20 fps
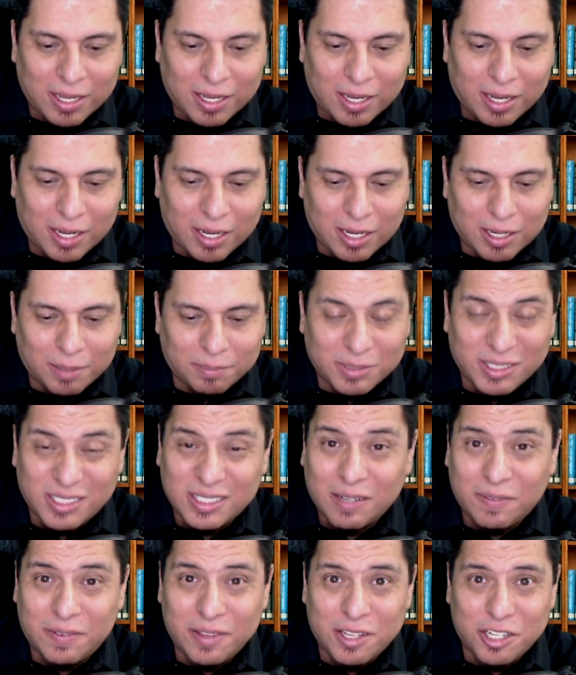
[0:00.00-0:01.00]
um,
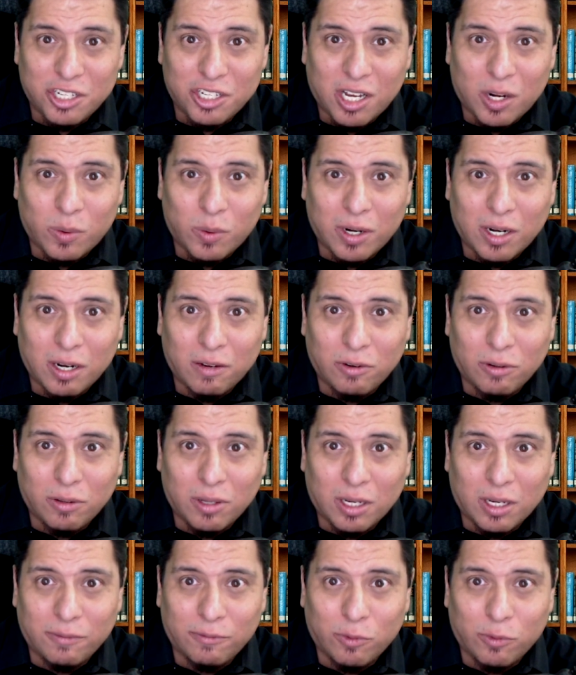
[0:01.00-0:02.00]
stuff in the genre if you're
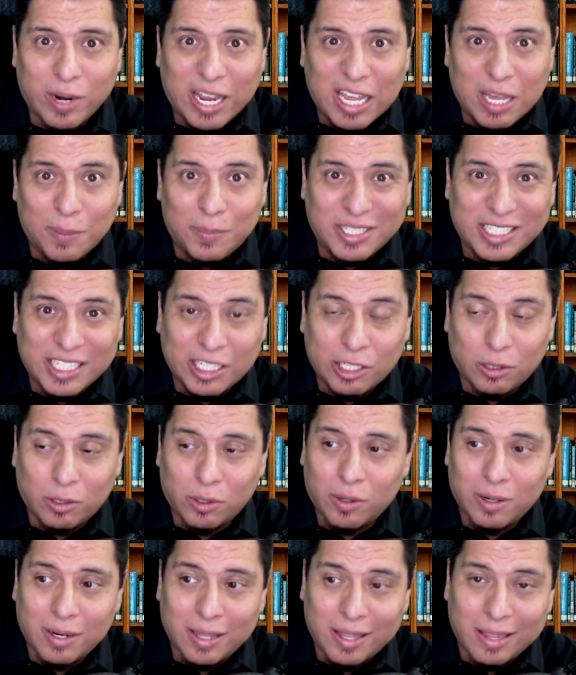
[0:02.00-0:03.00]
looking for a
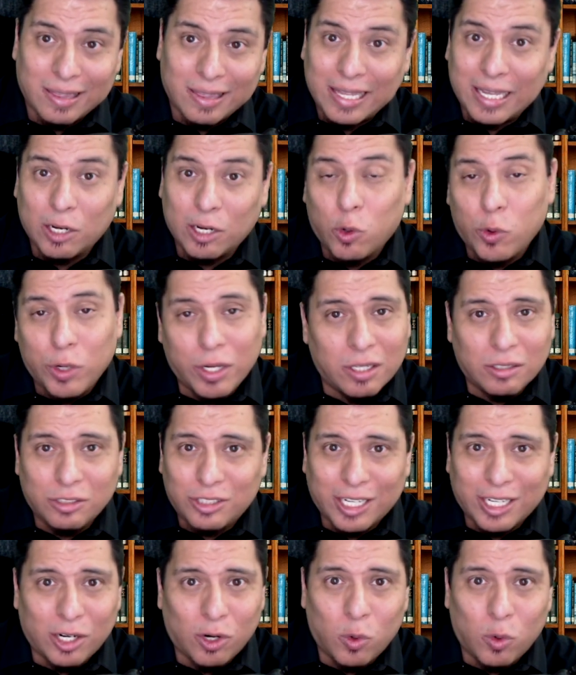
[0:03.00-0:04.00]
particular thing, or you can
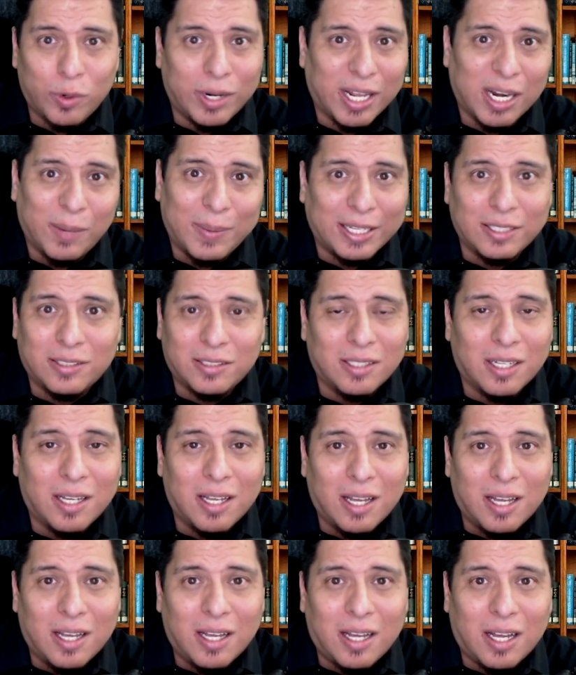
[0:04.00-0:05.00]
check out our own database
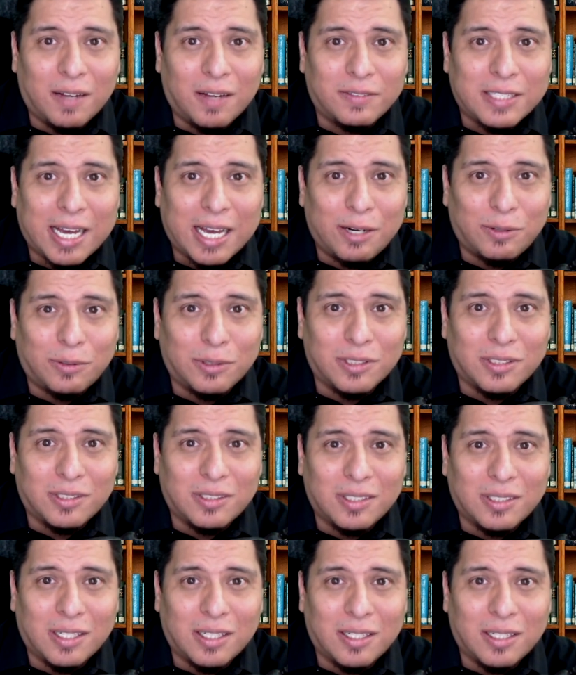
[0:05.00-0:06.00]
of
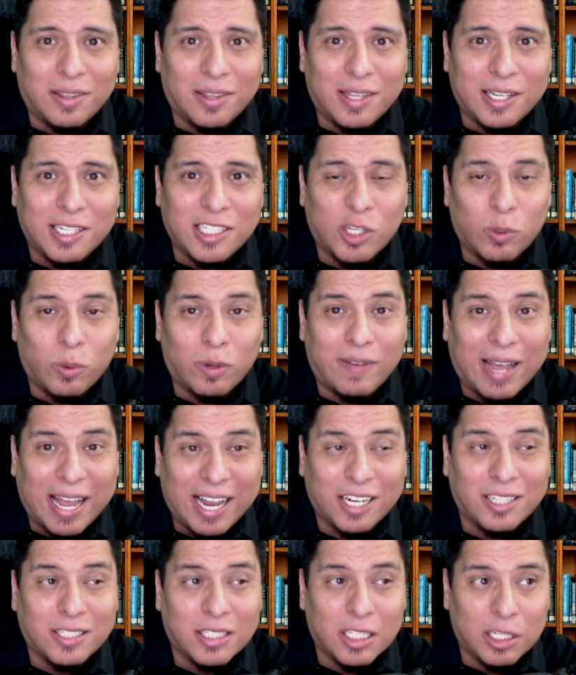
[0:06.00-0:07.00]
titles uh, and things that we've
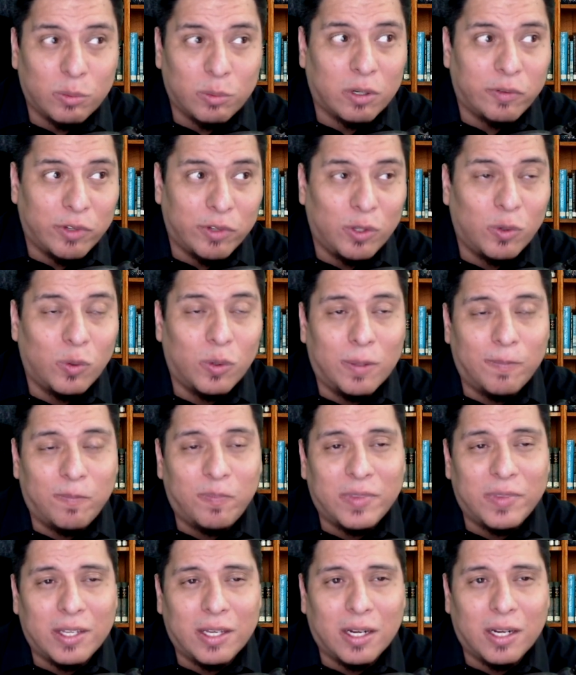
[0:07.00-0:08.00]
actually reviewed
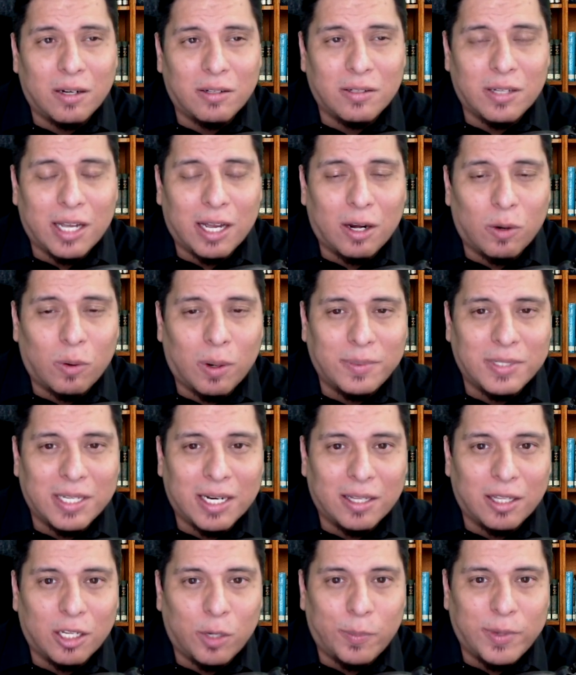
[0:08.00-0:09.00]
at our, at our
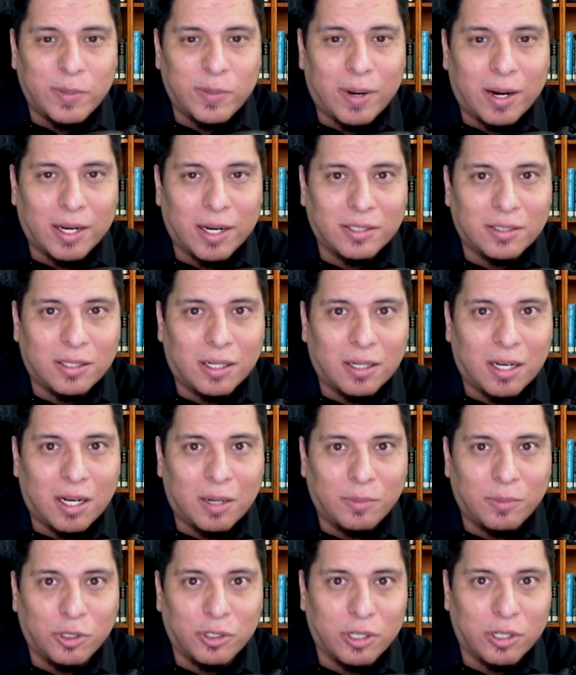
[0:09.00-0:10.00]
website at
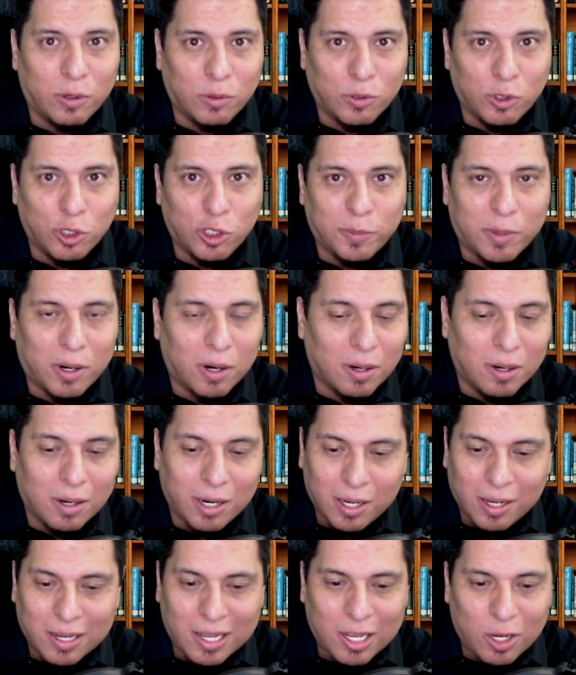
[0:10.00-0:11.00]
litrpgpodcast.com using our search bar.
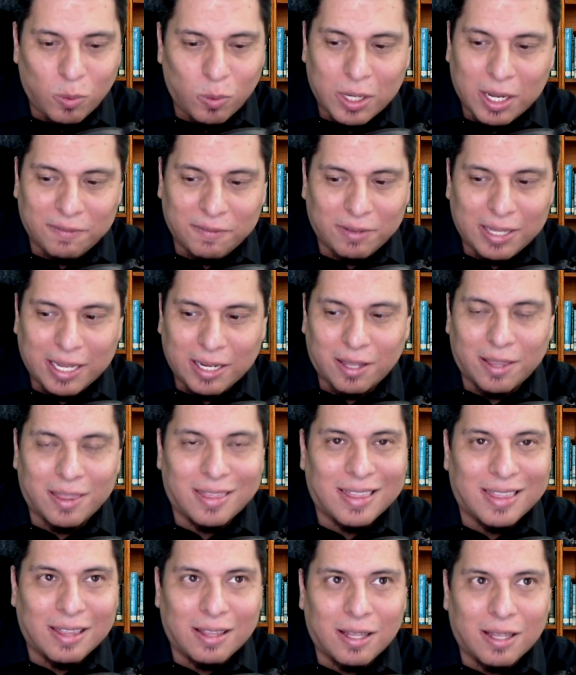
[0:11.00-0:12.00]
We have like
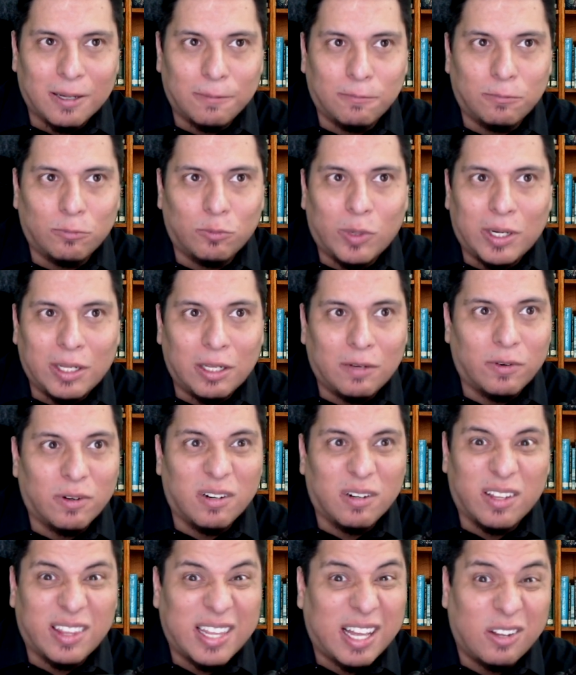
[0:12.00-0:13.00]
um, well
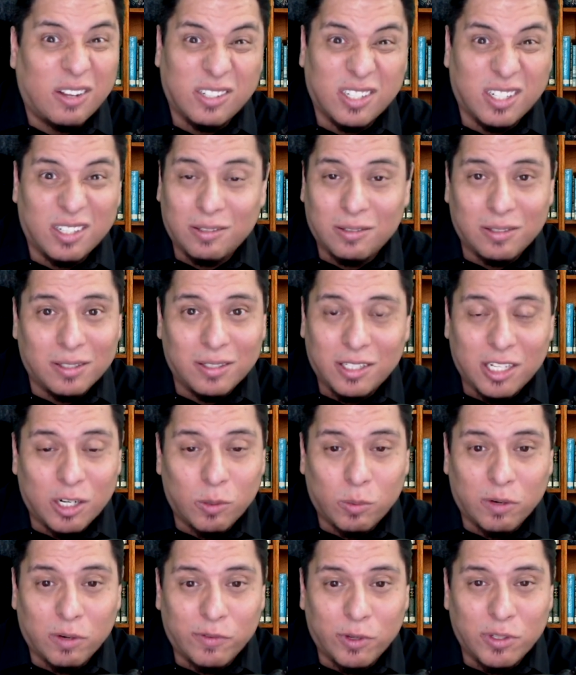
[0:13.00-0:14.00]
over a thousand you
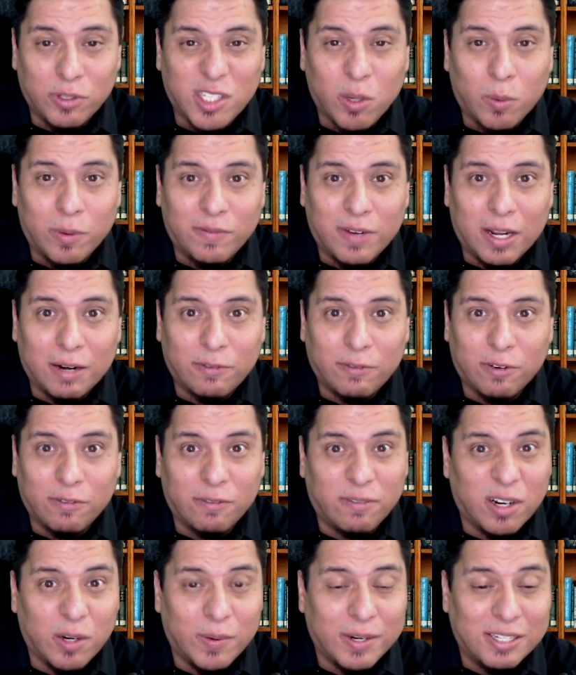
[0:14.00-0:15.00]
know reviews that we've done for
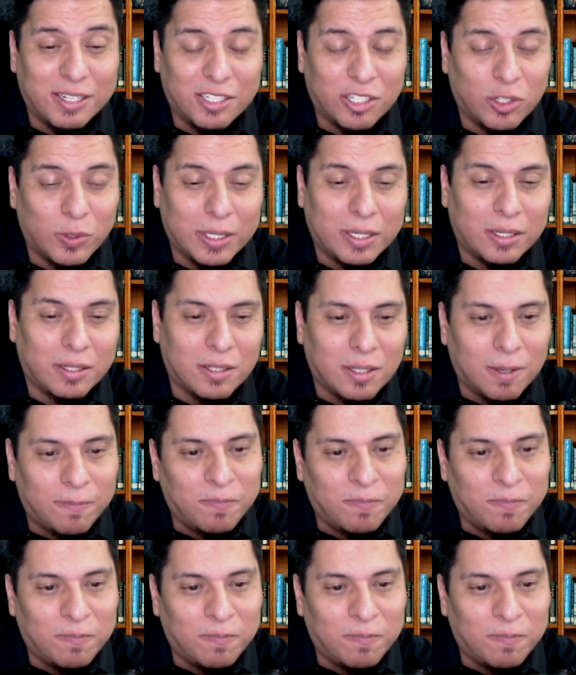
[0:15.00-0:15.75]
various series.